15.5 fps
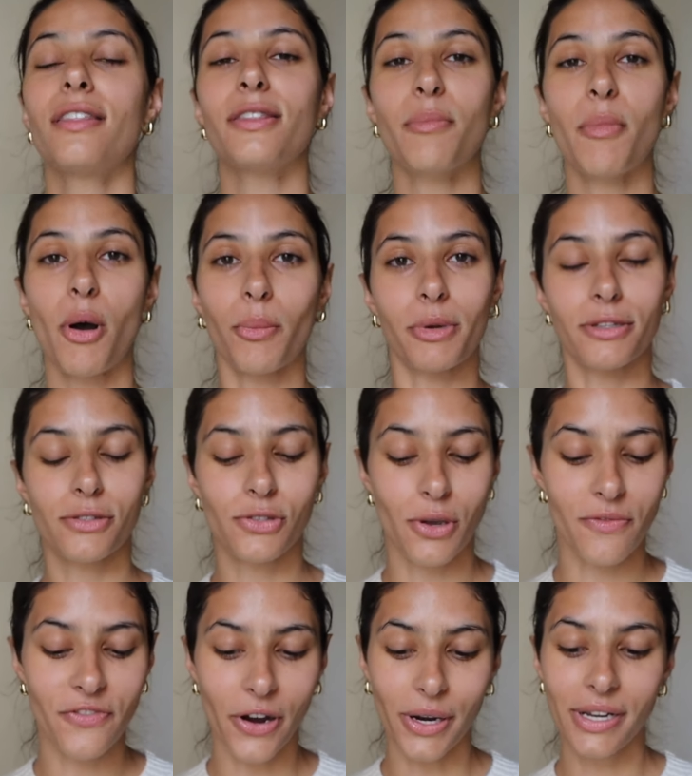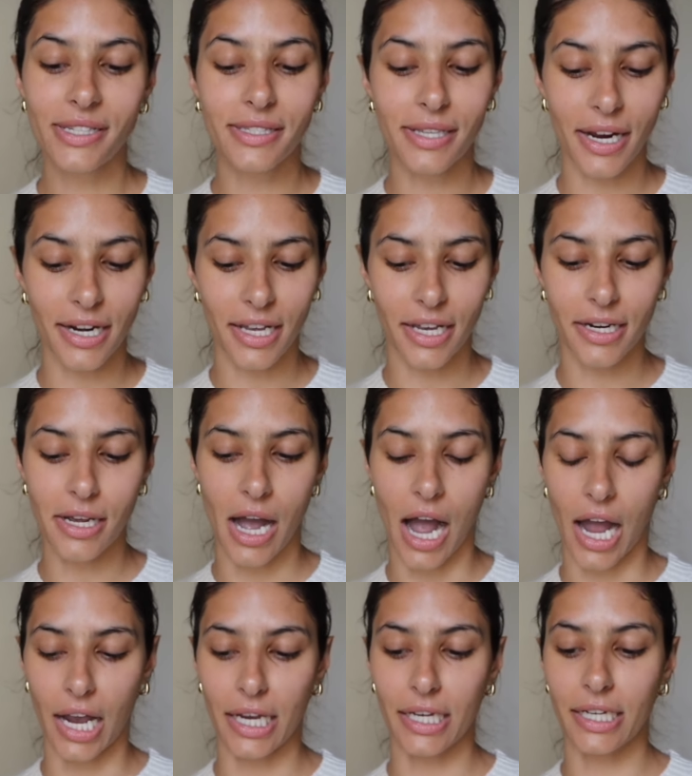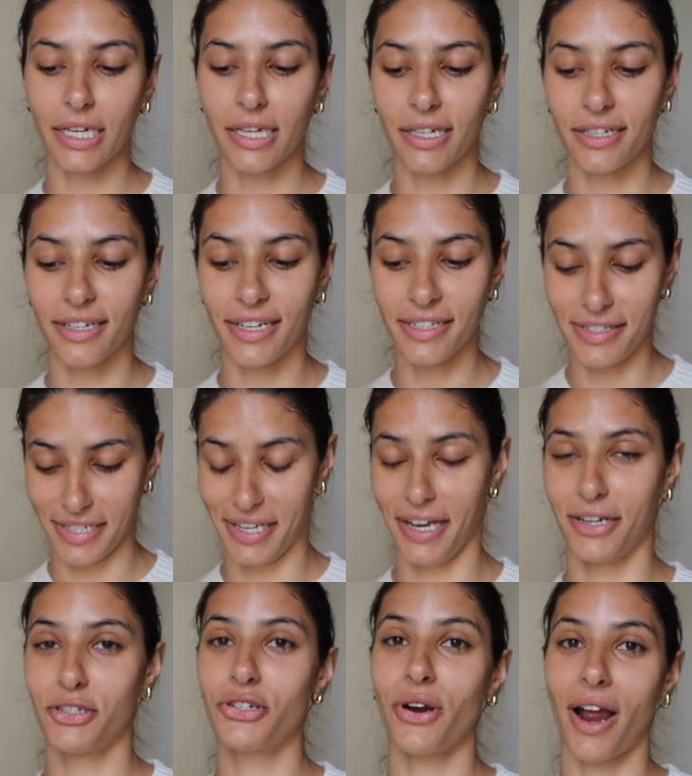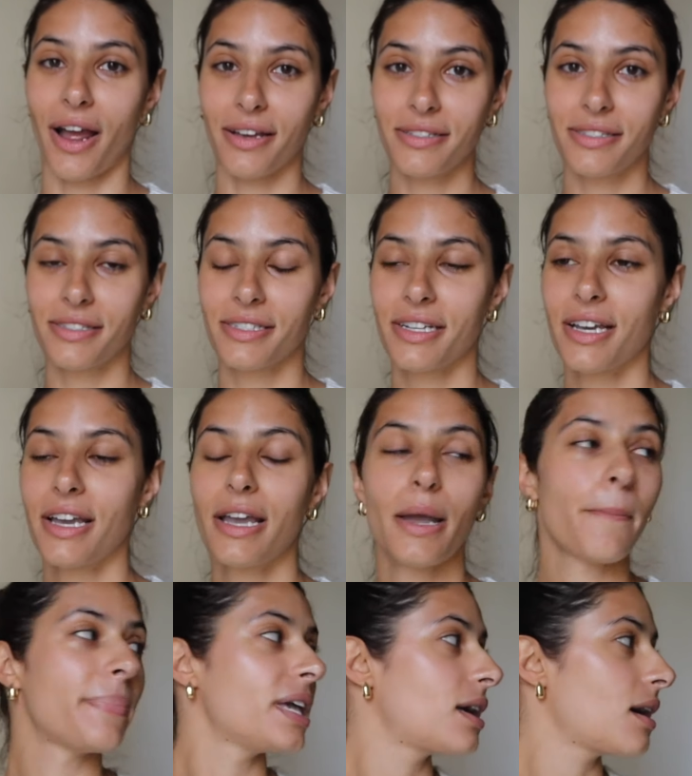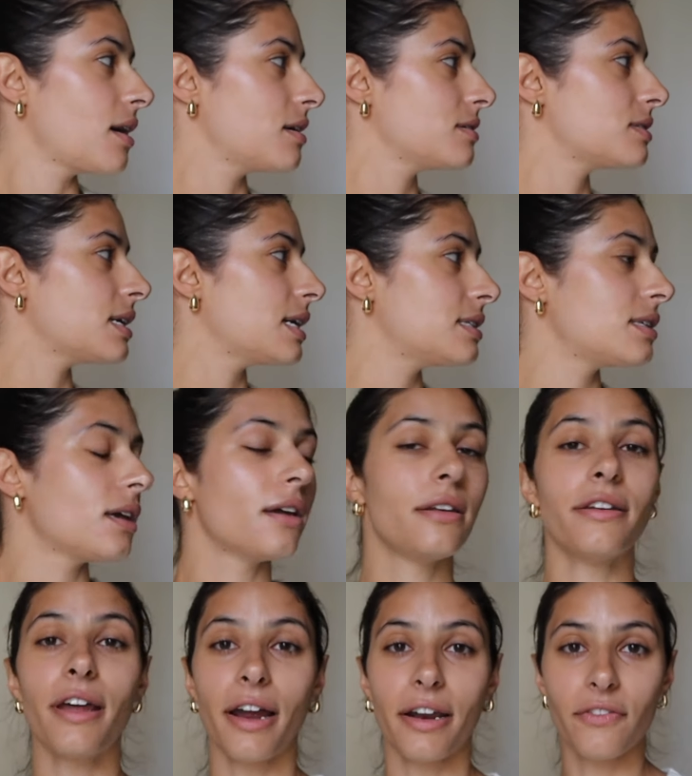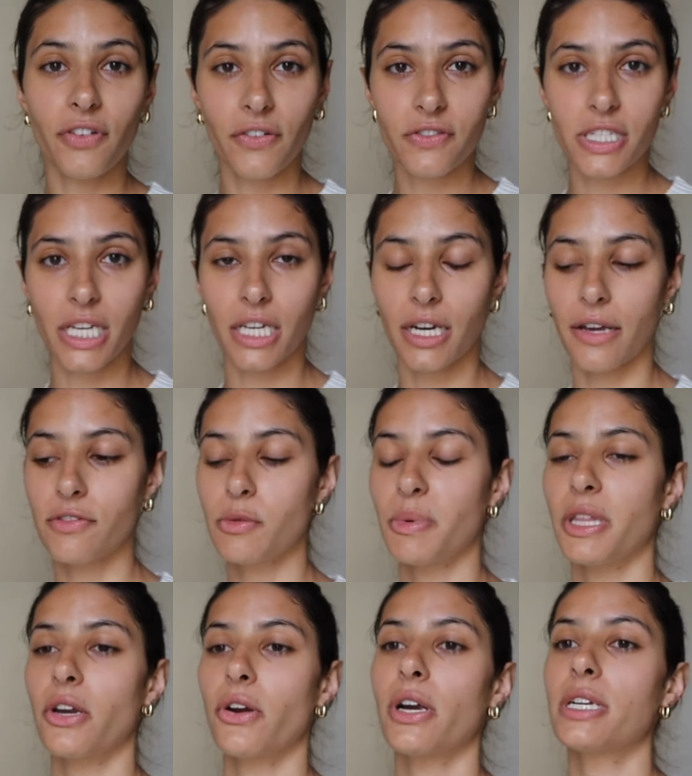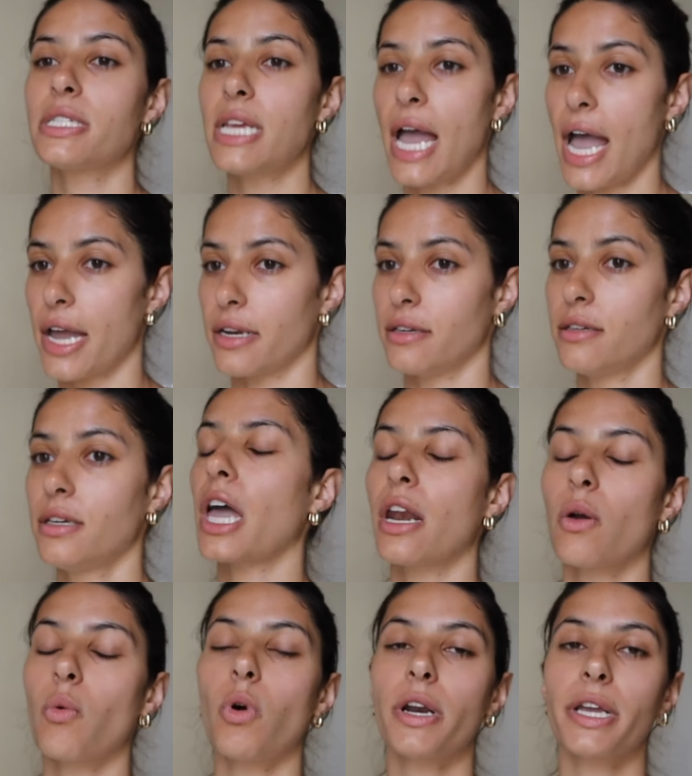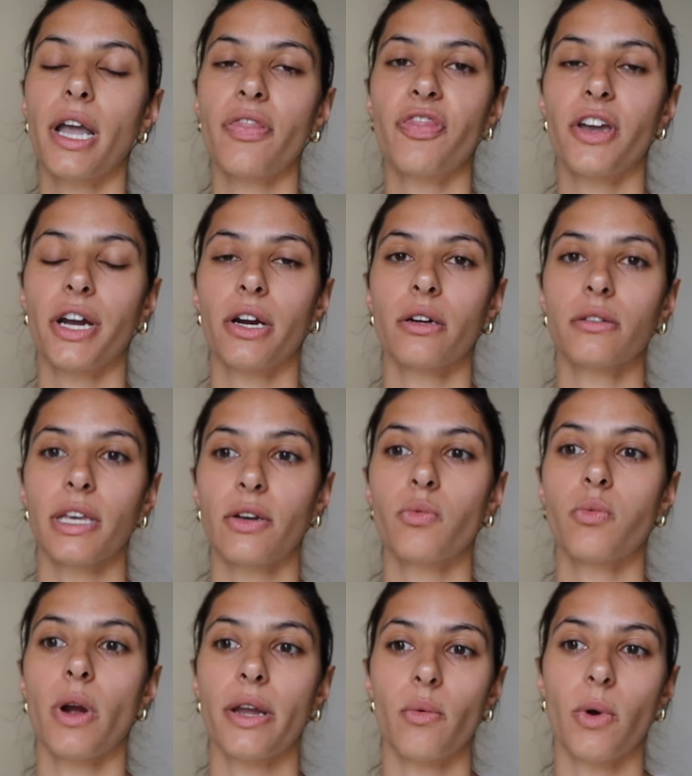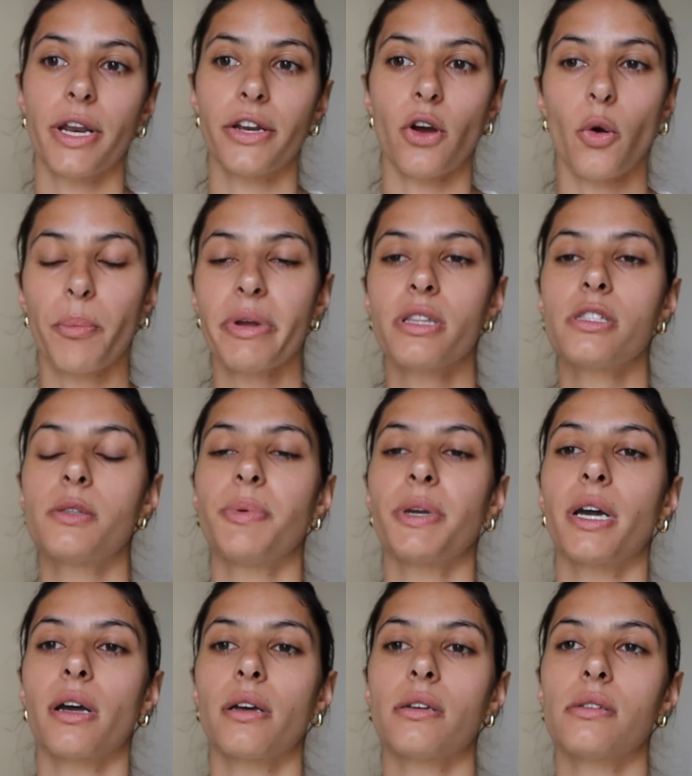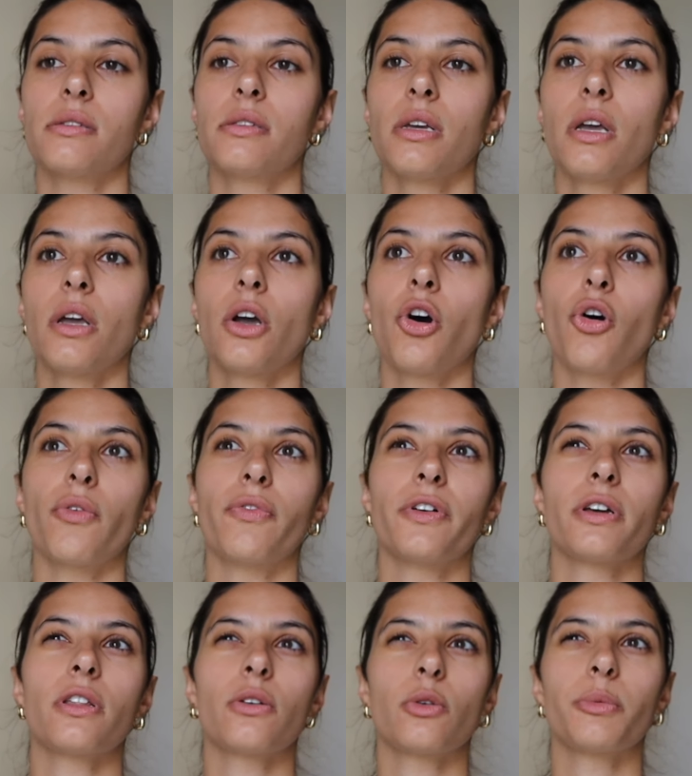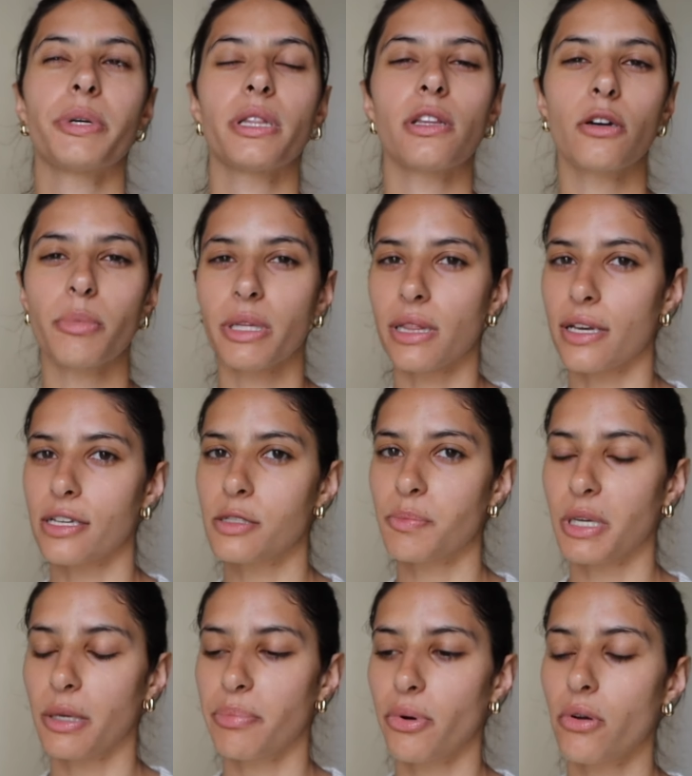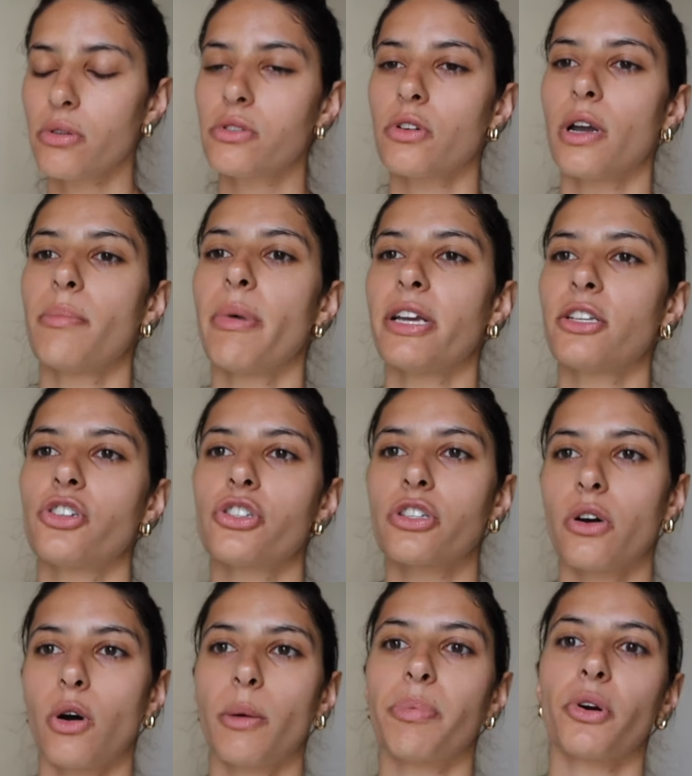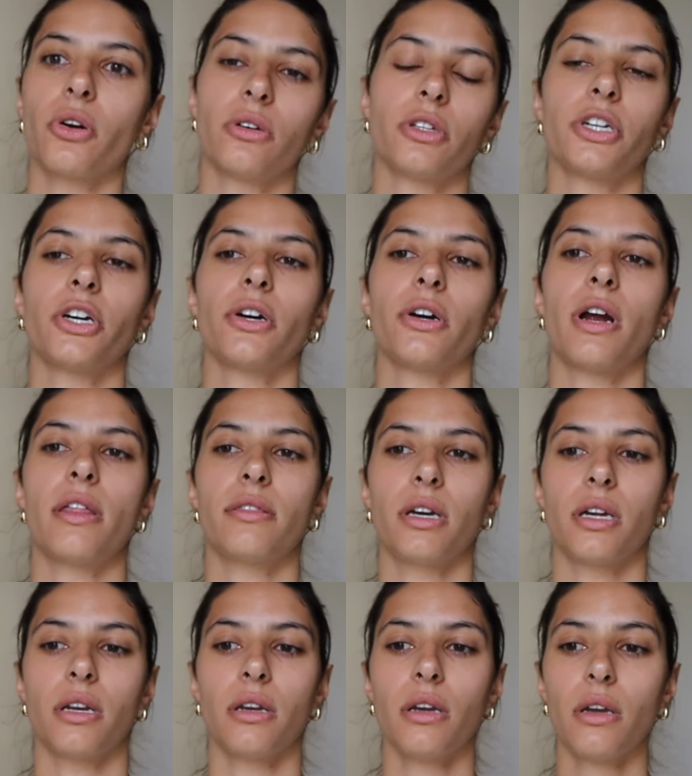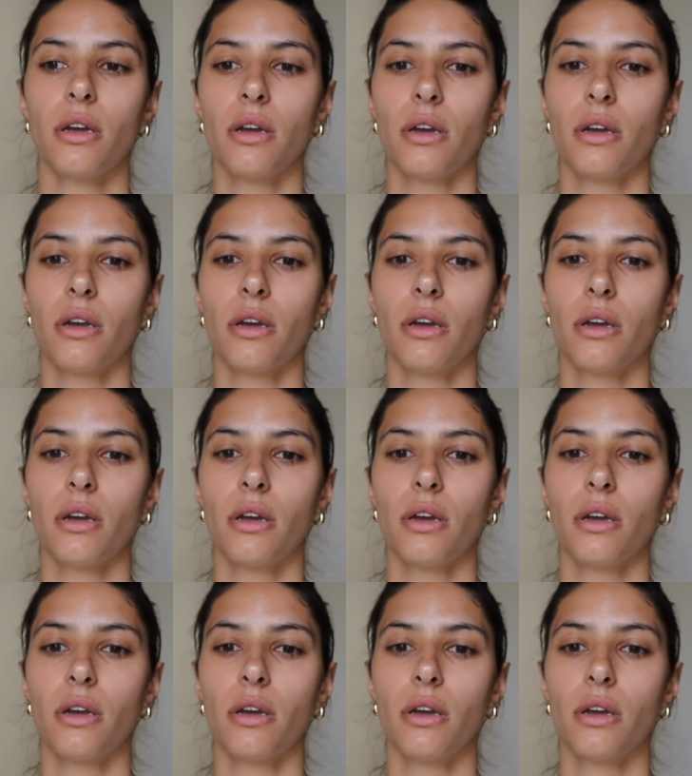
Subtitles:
the moments. So I'm very excited. I need to get dressed because it's 9:15. I have to be there at 10 and I want to get there like right when it opens because hopefully there will be a little bit less people. So I might just go up earlier and then